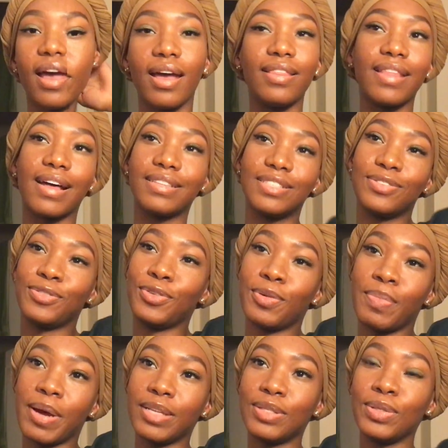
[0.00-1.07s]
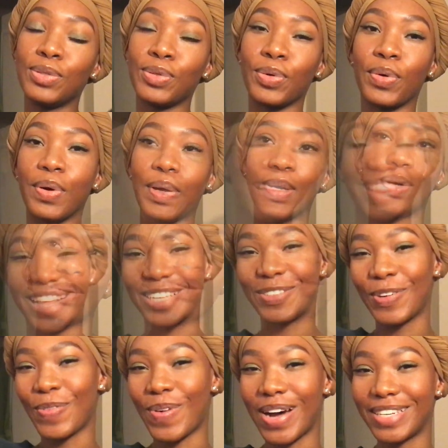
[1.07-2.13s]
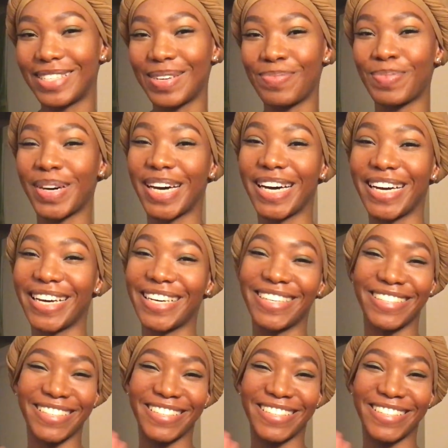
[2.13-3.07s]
And that's it for my tutorial. Thanks for watching. Bye.